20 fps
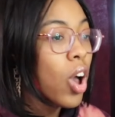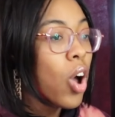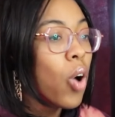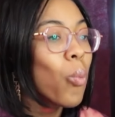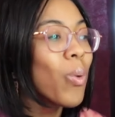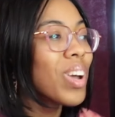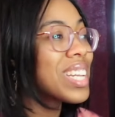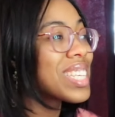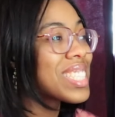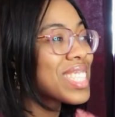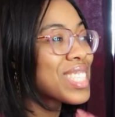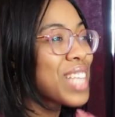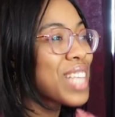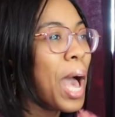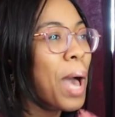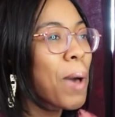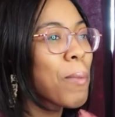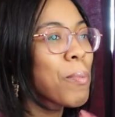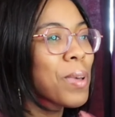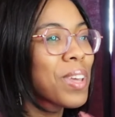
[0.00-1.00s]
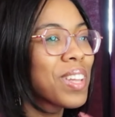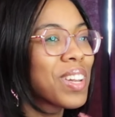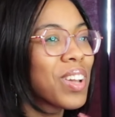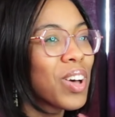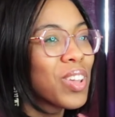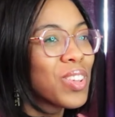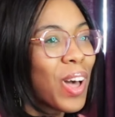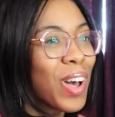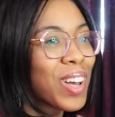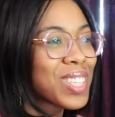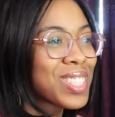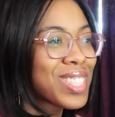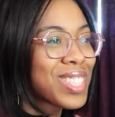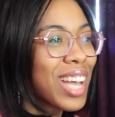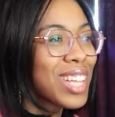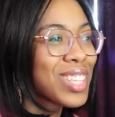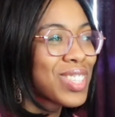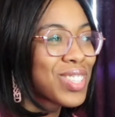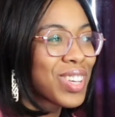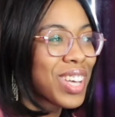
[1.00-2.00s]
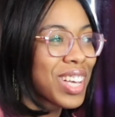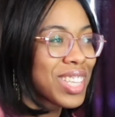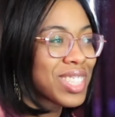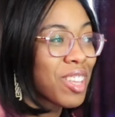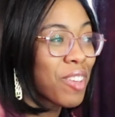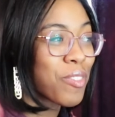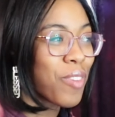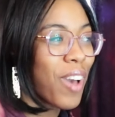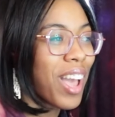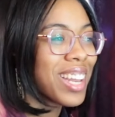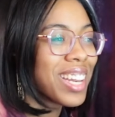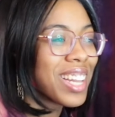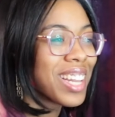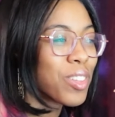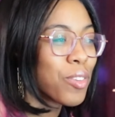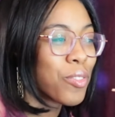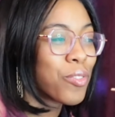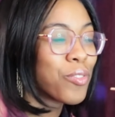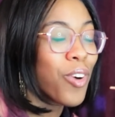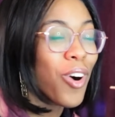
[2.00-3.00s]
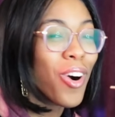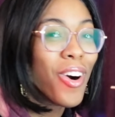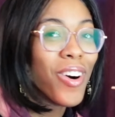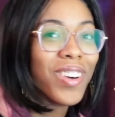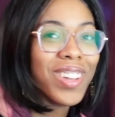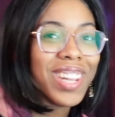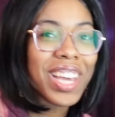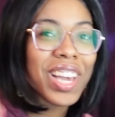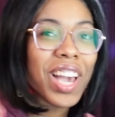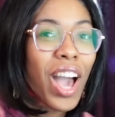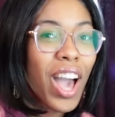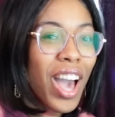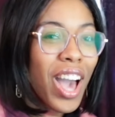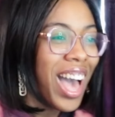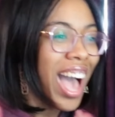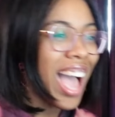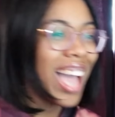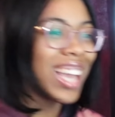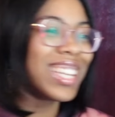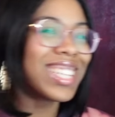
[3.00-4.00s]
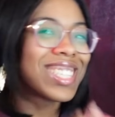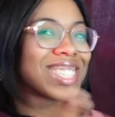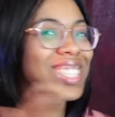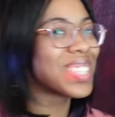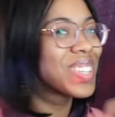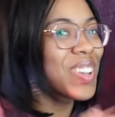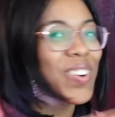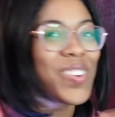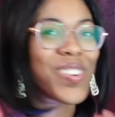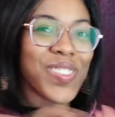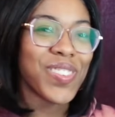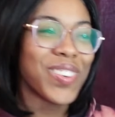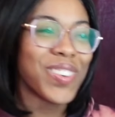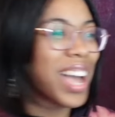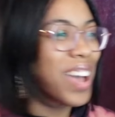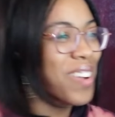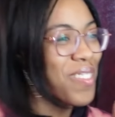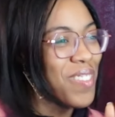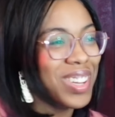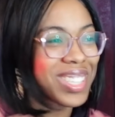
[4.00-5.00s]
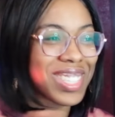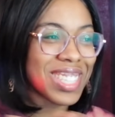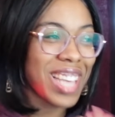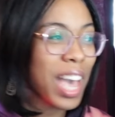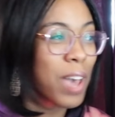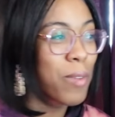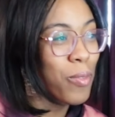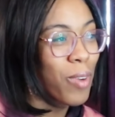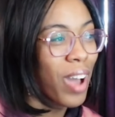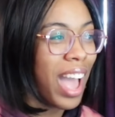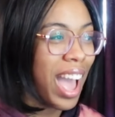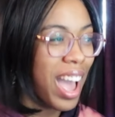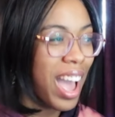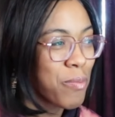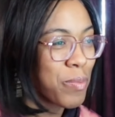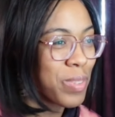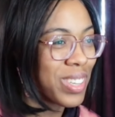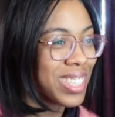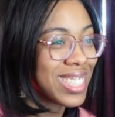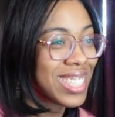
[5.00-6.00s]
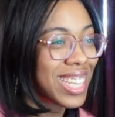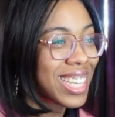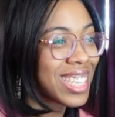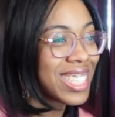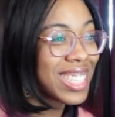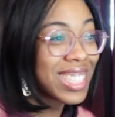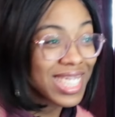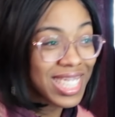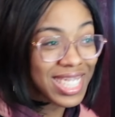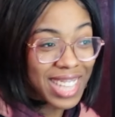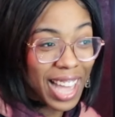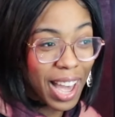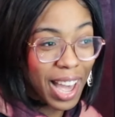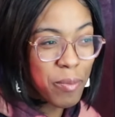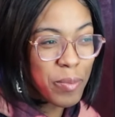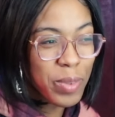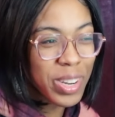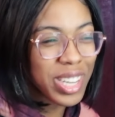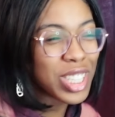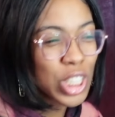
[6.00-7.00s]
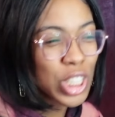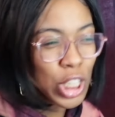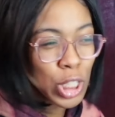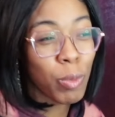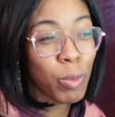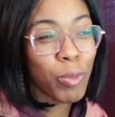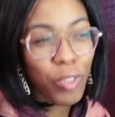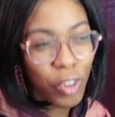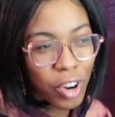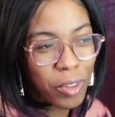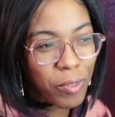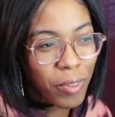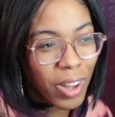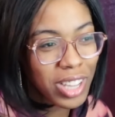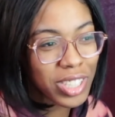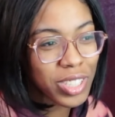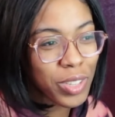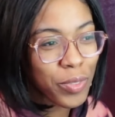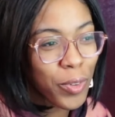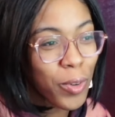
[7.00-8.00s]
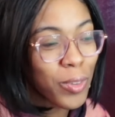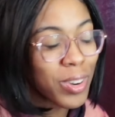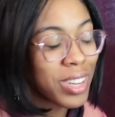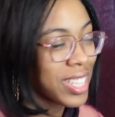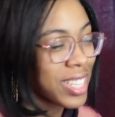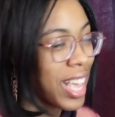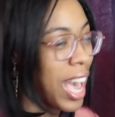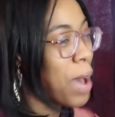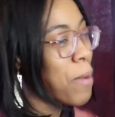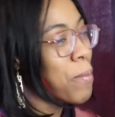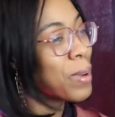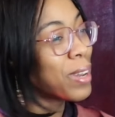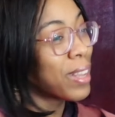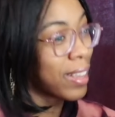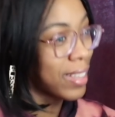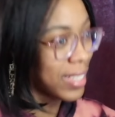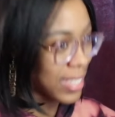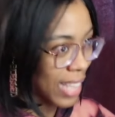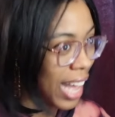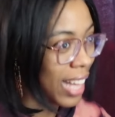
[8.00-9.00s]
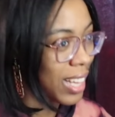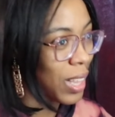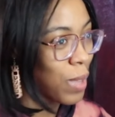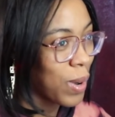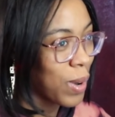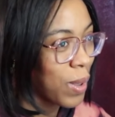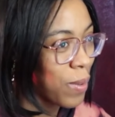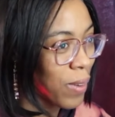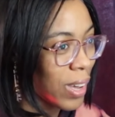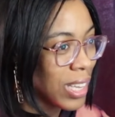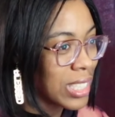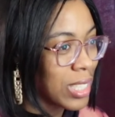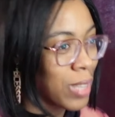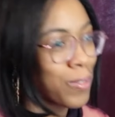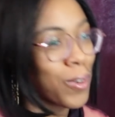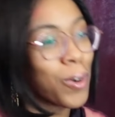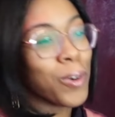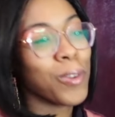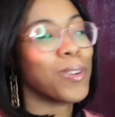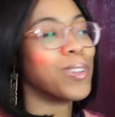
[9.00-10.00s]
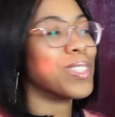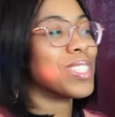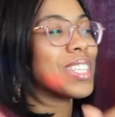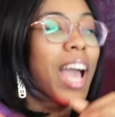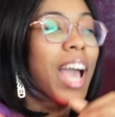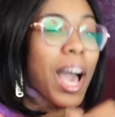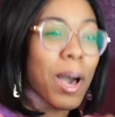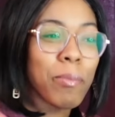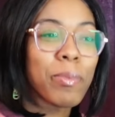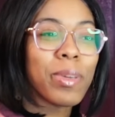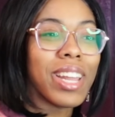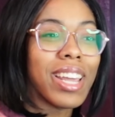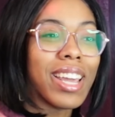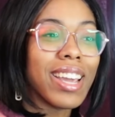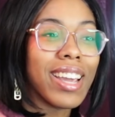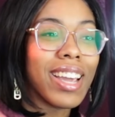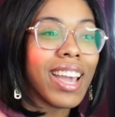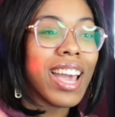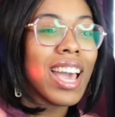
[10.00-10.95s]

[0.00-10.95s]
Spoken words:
When does this happen alongside Tsukasa finding the phone? Like, I need to know at what time what happens. Like, is this happening just before he finds the phone? Is it happening exactly when he finds the phone? Or is it happening